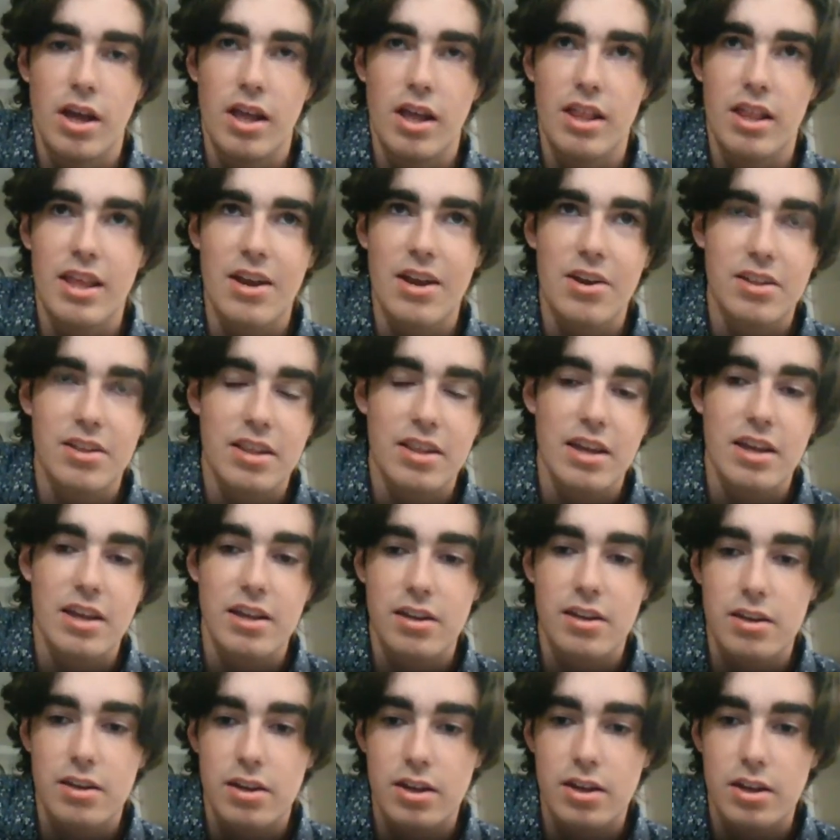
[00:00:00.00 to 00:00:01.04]

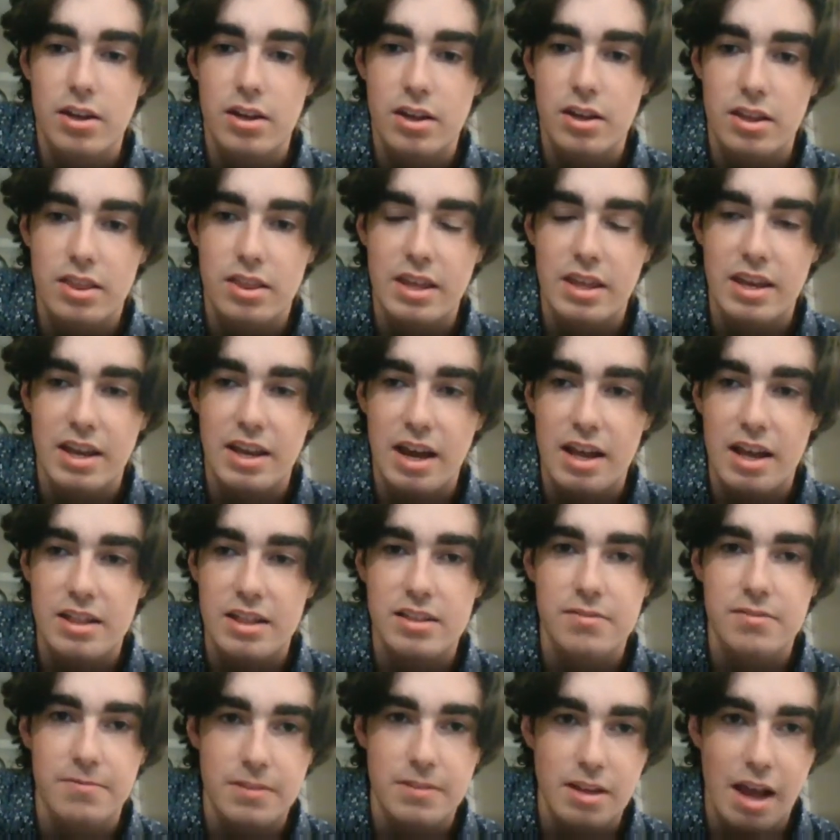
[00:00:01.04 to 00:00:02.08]
They
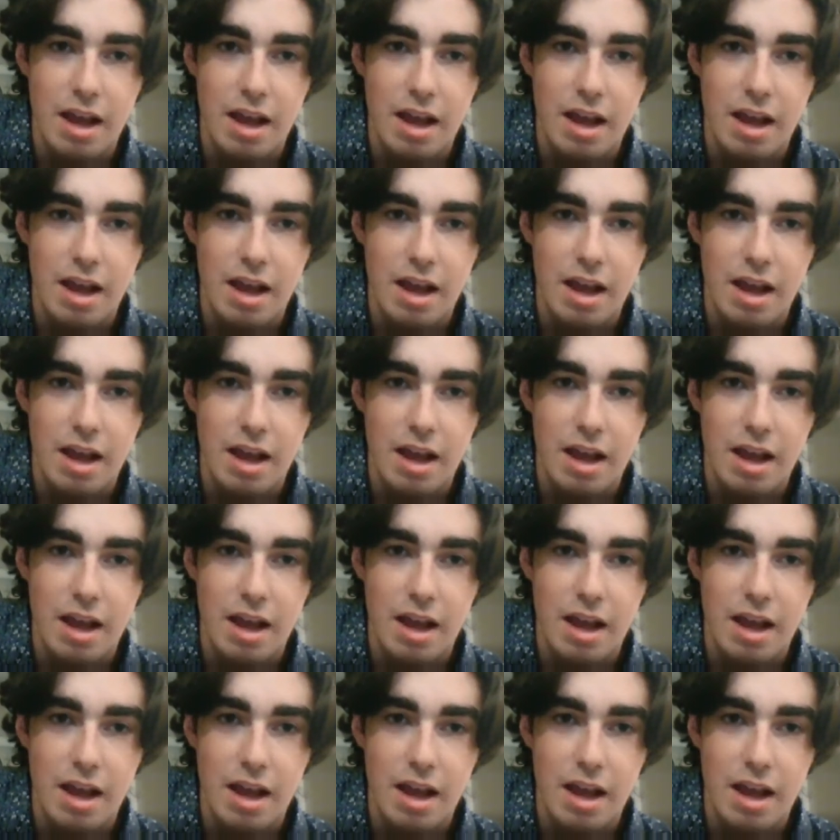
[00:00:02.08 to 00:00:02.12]
got.